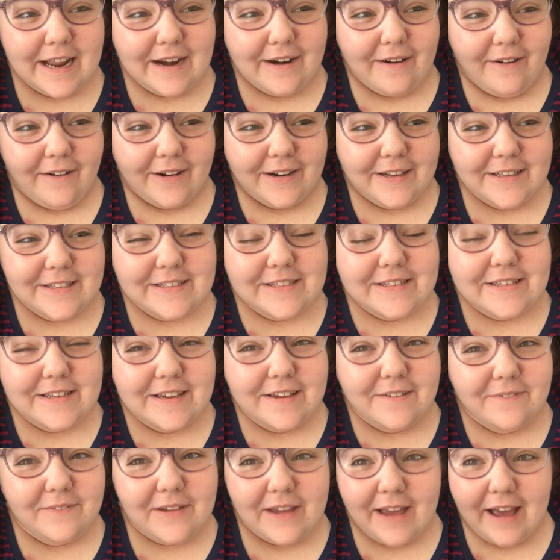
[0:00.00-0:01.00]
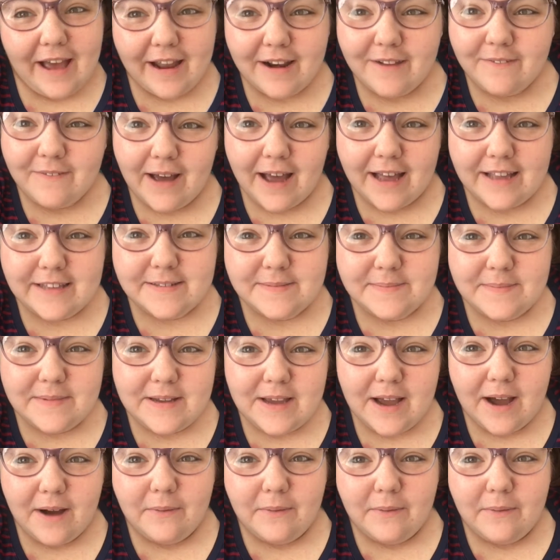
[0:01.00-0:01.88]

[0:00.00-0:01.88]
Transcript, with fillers: and honestly, if he had have asked me,